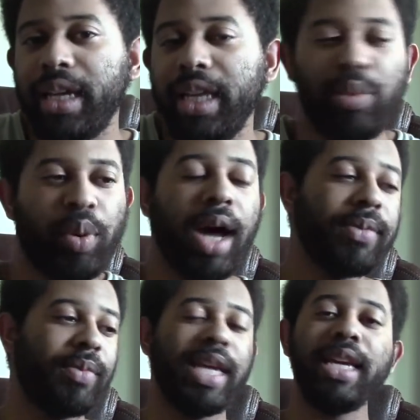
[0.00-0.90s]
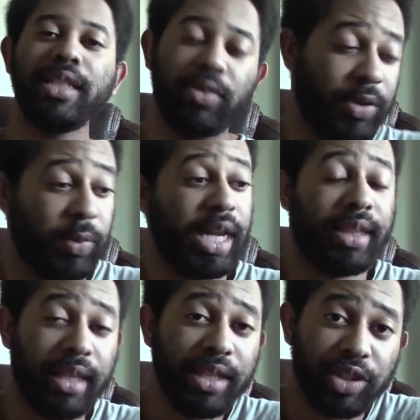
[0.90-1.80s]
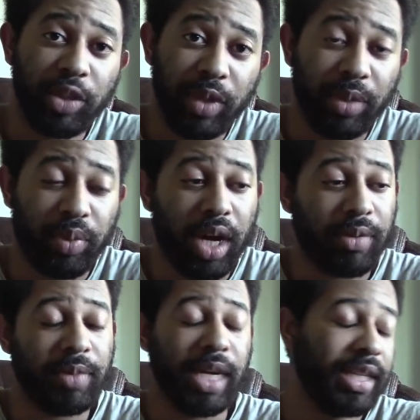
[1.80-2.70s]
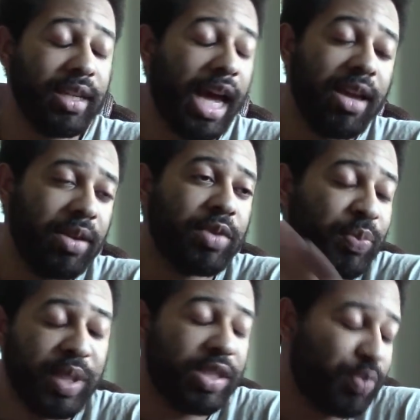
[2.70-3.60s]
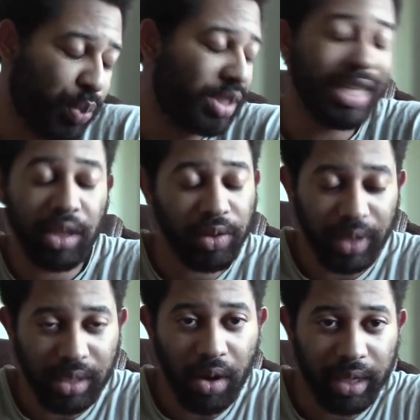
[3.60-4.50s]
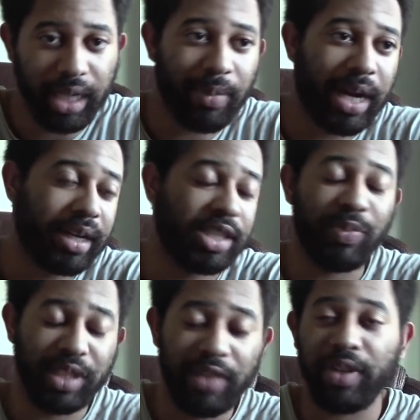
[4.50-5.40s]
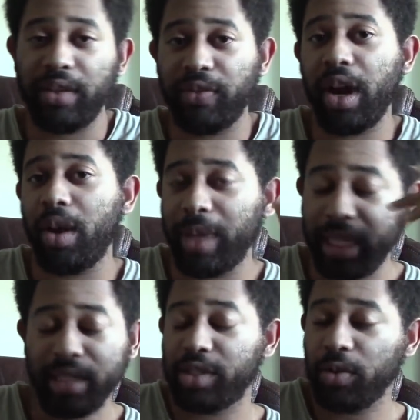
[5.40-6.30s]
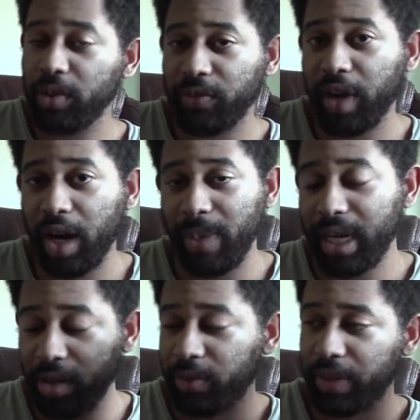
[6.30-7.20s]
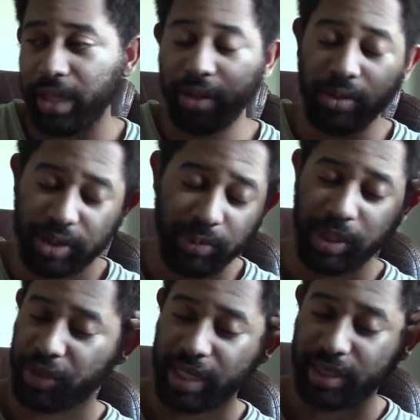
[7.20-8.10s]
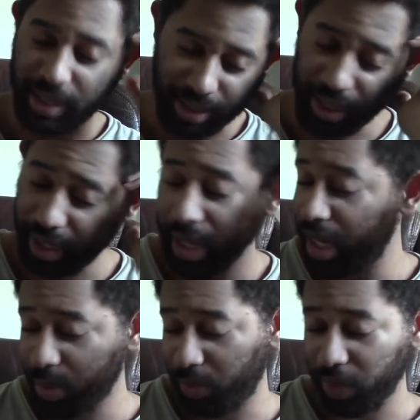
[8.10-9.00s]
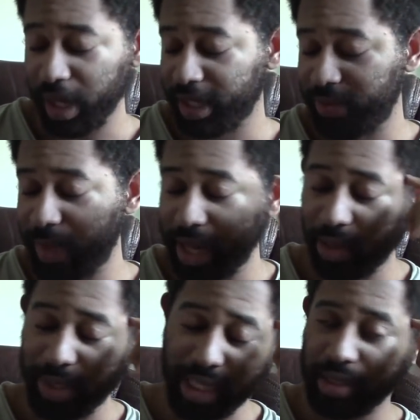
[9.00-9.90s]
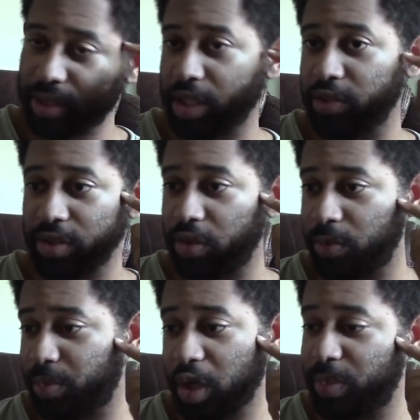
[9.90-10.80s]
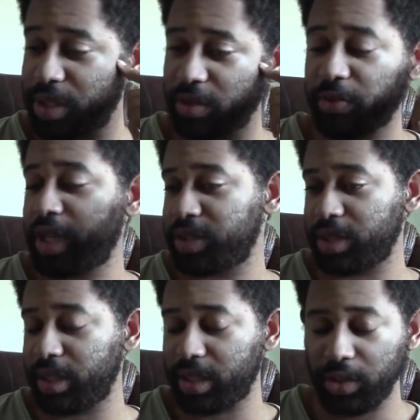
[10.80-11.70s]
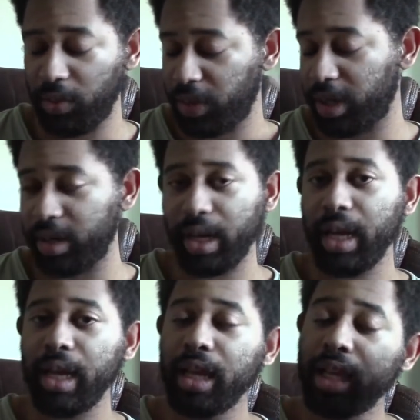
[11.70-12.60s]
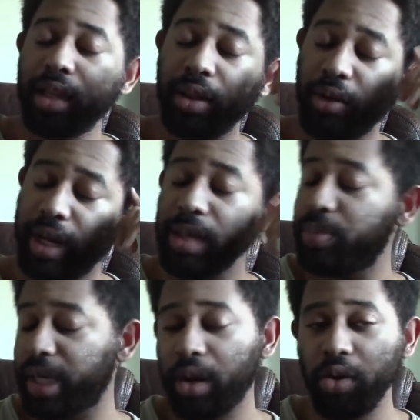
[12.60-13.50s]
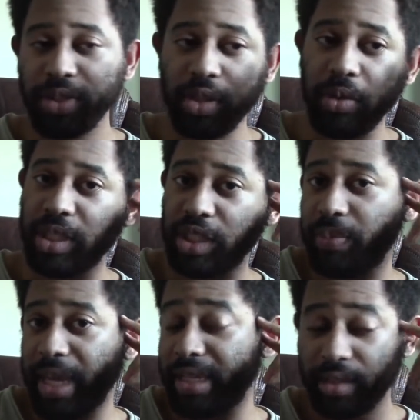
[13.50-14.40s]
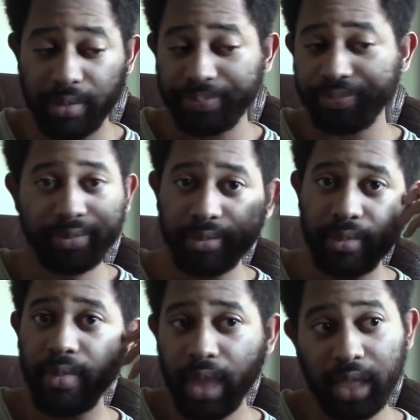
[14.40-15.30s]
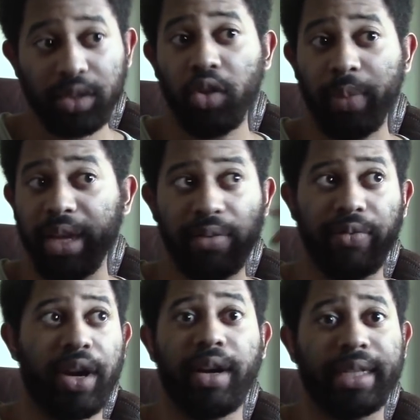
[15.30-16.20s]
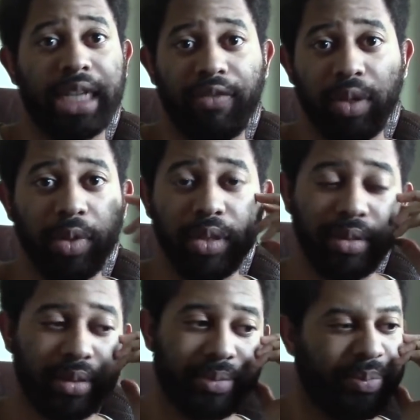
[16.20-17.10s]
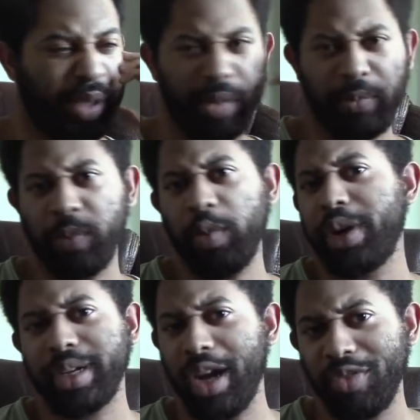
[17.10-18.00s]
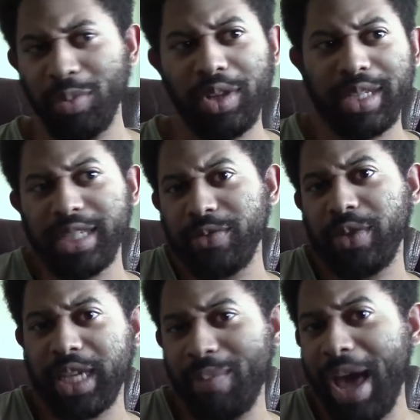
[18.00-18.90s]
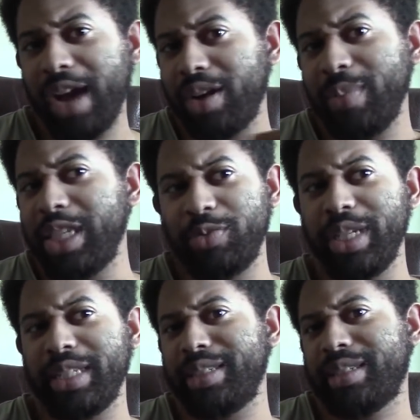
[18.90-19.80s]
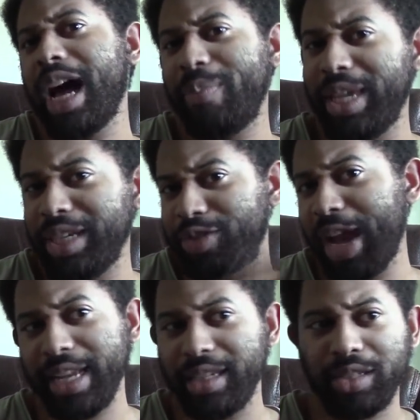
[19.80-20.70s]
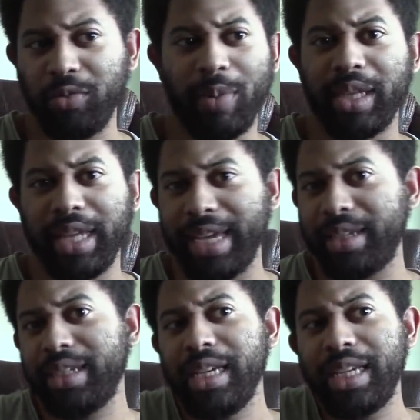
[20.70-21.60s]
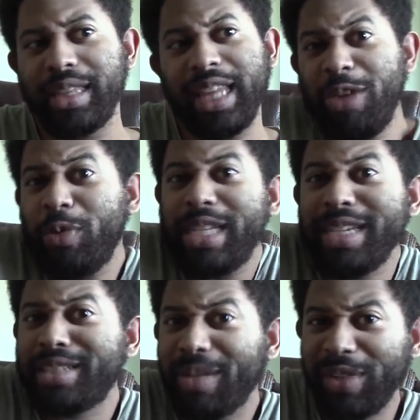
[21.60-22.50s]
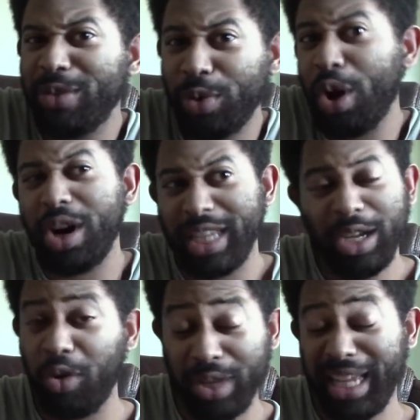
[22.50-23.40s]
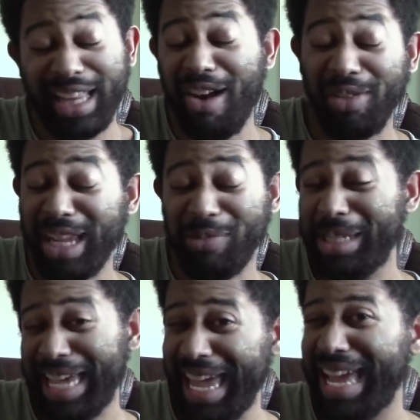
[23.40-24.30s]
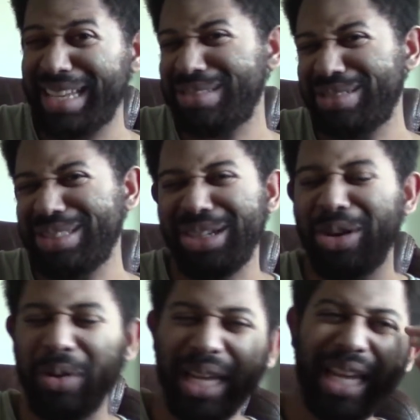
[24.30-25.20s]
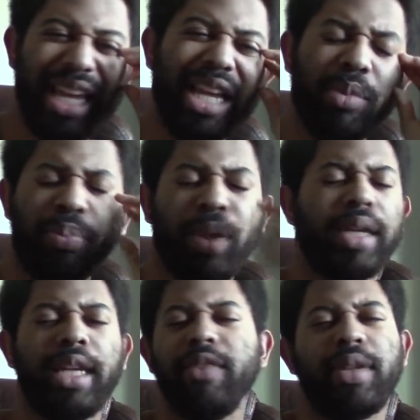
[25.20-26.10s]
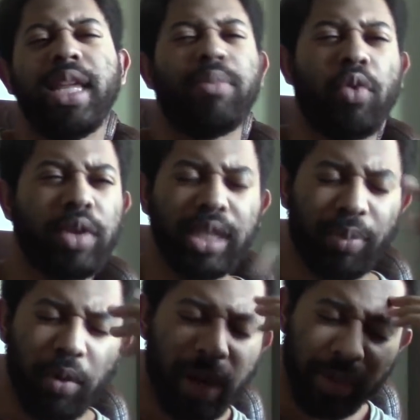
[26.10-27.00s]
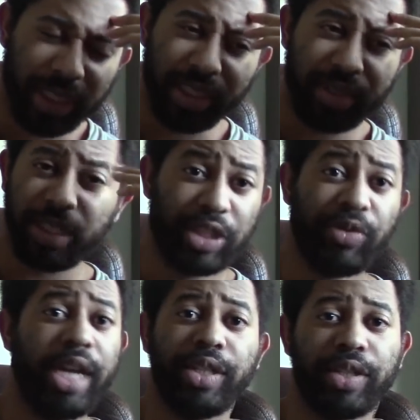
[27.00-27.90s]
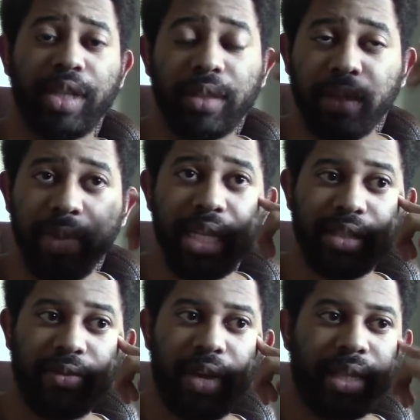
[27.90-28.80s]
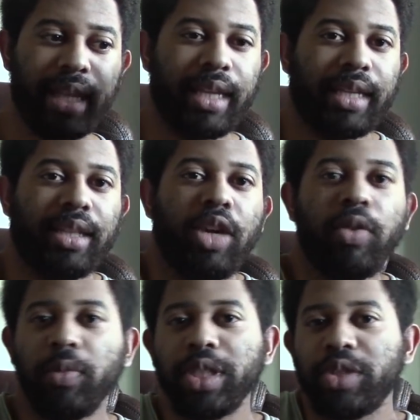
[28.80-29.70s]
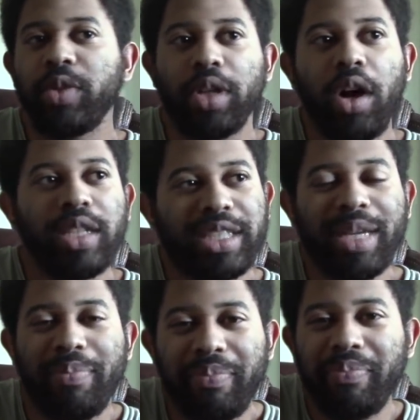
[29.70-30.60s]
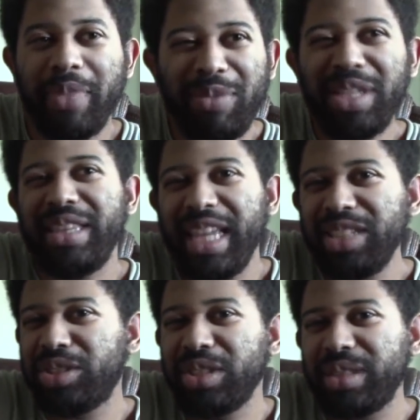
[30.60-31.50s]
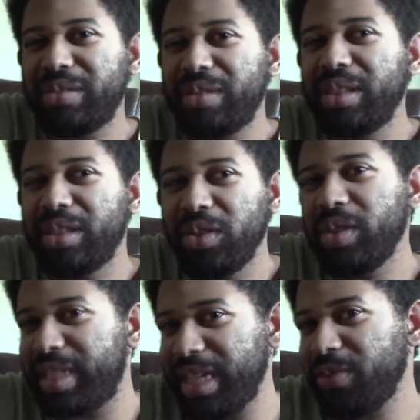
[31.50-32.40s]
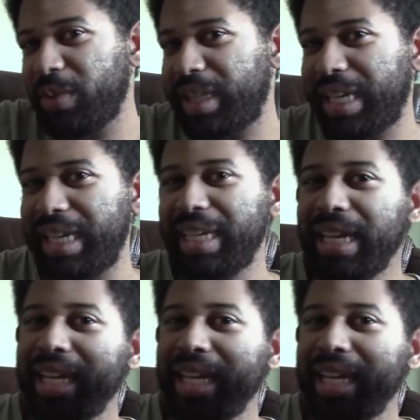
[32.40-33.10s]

And the problem is, or what I think should be the problem, I think I am particularly talking about a specific environment. Like, in a school environment, I don't think girls should be dressing in a provocative manner because it serves no purpose or function to their learning, but also it just makes adult men very uncomfortable. But when we're uncomfortable, it doesn't fucking matter. It means we need to stop being attracted to women like we did something wrong, like or like we can, you know. But even then, more to the point, which is stranger still to me, is the fact that, like, no one wants to acknowledge that maybe they should look differently.